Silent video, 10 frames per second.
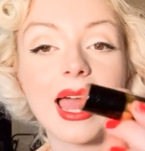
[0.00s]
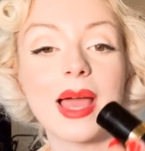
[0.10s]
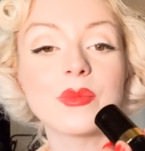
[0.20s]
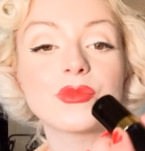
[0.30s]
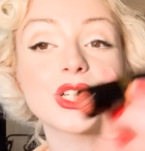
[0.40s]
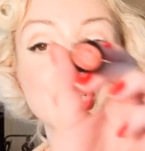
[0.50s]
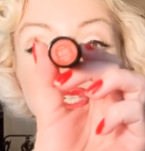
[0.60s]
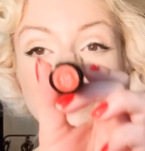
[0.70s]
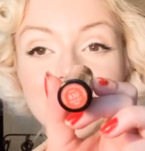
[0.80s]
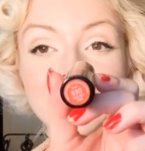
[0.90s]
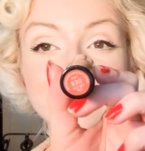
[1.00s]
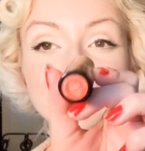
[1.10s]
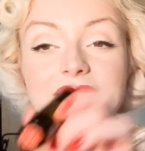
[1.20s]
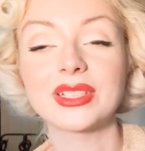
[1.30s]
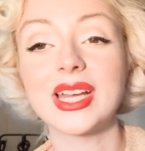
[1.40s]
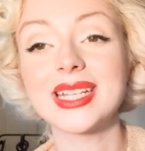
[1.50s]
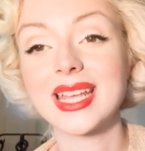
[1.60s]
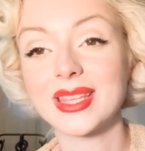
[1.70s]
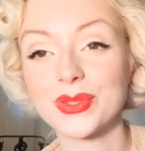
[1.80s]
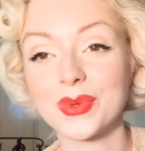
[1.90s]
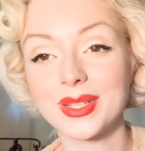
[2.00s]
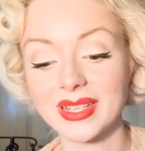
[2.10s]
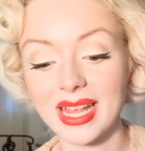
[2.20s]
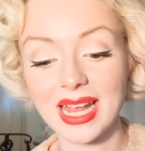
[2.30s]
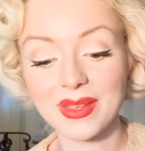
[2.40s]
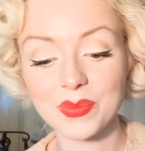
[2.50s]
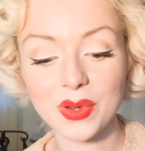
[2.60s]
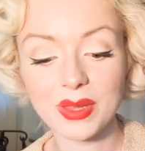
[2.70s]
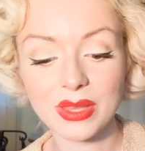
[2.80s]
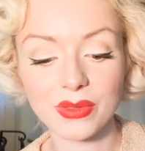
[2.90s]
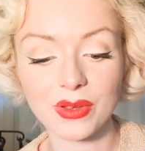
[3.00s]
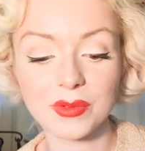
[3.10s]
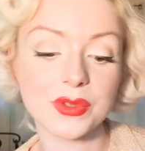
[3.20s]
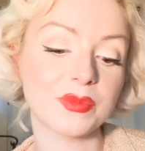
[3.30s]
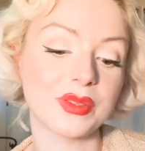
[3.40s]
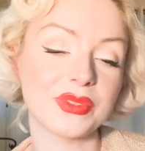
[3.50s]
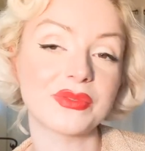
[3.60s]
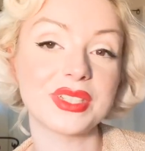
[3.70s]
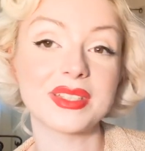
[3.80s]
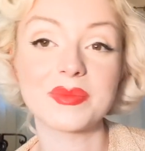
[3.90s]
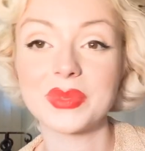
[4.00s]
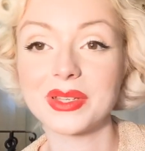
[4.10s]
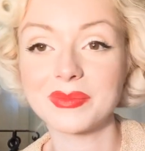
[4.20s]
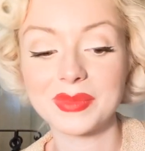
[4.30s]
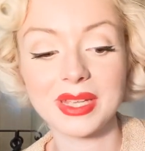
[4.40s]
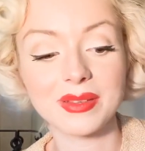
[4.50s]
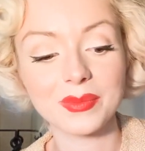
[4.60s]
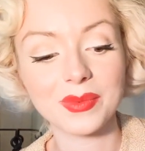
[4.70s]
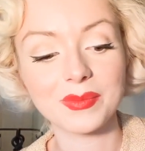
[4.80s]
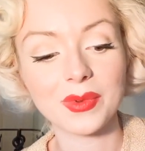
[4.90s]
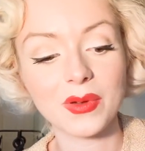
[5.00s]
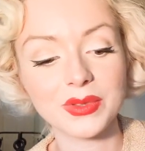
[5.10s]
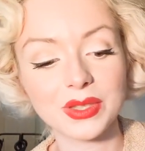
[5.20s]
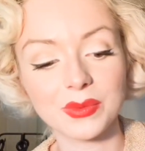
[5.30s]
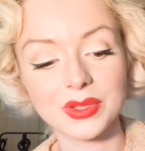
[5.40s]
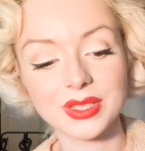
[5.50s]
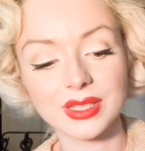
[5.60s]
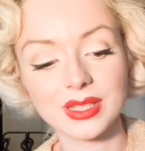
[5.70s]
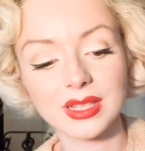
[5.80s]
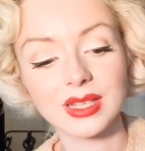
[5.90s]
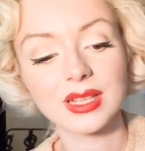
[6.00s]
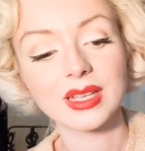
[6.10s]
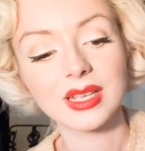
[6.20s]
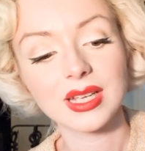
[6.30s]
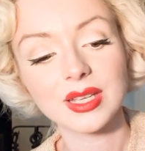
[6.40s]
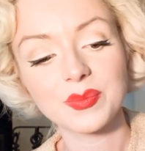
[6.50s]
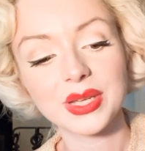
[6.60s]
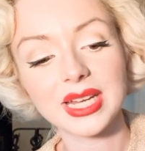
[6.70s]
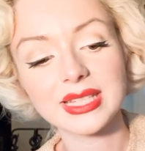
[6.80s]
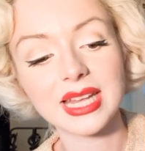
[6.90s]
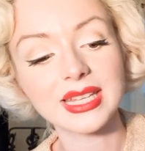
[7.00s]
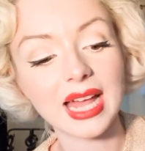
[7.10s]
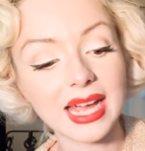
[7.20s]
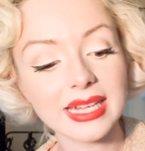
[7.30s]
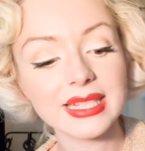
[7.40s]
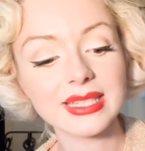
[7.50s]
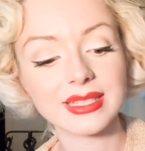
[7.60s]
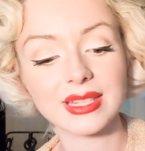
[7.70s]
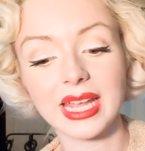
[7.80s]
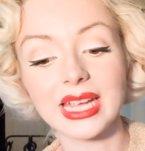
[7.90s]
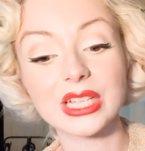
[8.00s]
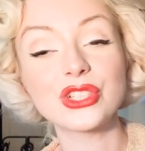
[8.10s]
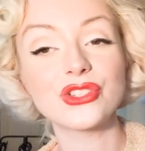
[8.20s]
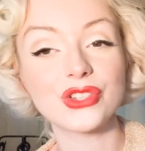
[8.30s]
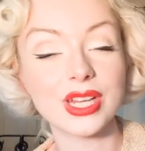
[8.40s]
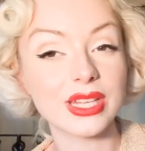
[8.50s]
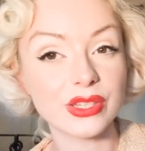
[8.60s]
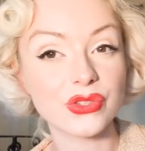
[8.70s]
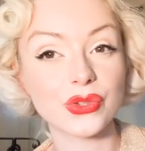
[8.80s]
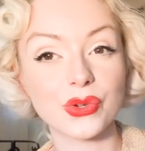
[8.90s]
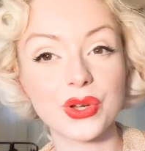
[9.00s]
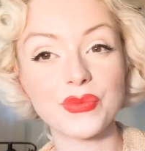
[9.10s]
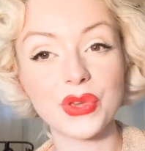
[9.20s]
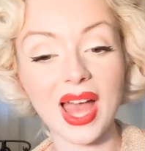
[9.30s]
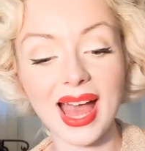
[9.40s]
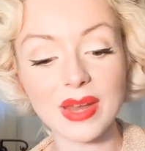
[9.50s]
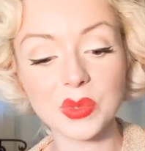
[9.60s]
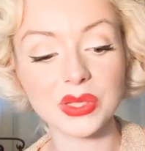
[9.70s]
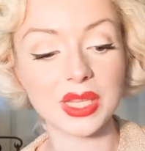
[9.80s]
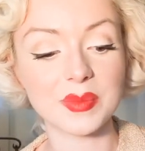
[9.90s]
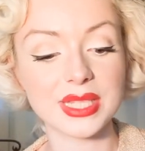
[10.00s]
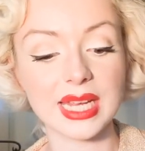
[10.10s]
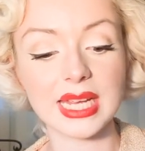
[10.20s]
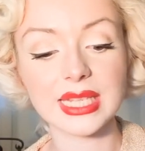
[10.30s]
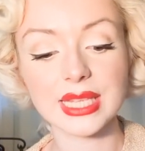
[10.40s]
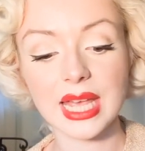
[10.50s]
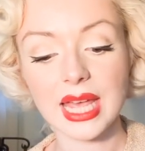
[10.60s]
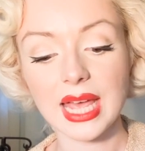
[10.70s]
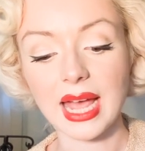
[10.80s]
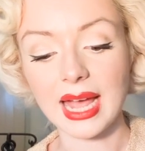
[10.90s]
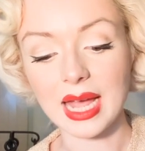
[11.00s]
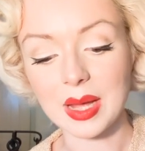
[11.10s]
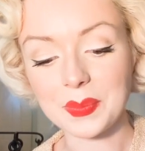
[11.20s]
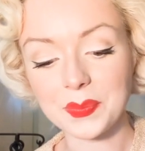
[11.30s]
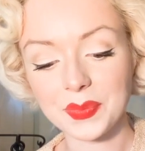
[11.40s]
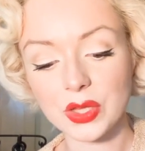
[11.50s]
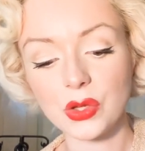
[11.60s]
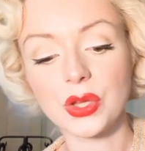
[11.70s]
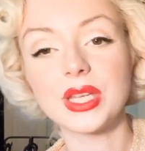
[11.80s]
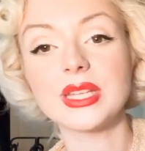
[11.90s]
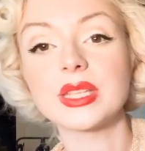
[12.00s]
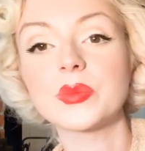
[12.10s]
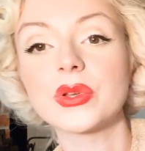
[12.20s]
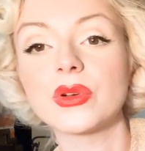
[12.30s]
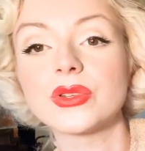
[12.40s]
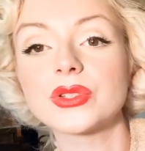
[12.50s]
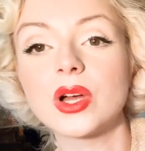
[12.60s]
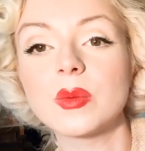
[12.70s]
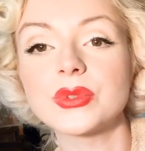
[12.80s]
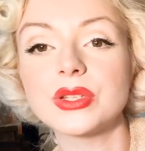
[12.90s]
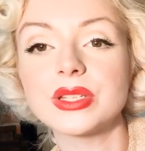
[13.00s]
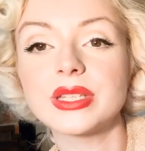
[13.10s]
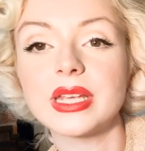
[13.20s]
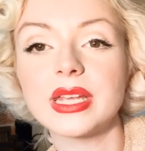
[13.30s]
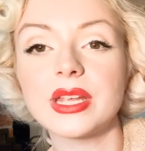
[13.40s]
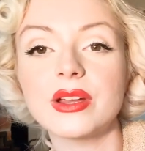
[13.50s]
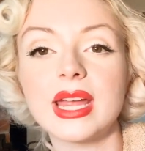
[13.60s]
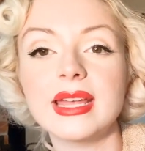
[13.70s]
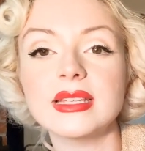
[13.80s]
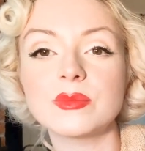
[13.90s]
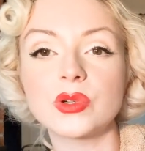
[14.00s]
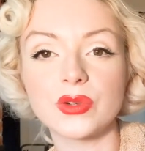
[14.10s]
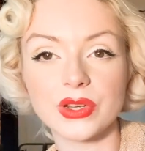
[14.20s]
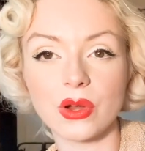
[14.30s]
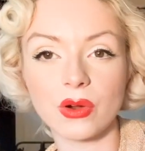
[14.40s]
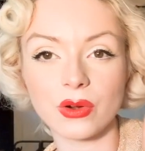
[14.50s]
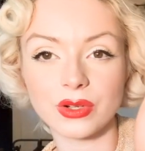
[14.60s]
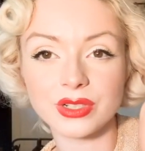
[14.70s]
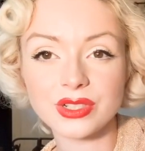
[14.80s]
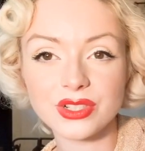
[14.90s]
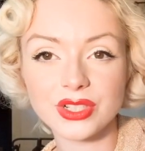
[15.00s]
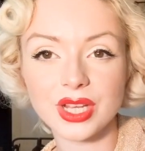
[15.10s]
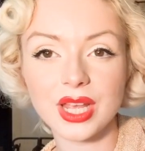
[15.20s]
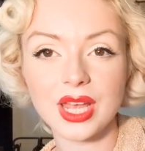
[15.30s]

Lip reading: Rich Girl Red. Now, I did get this one, and I probably thought it was from the 50s, but it obviously wasn't. But it's a nice, like, sheen, so if you had one of the lipsticks, you could easily put it on top. So you see it here, it is more of an orange.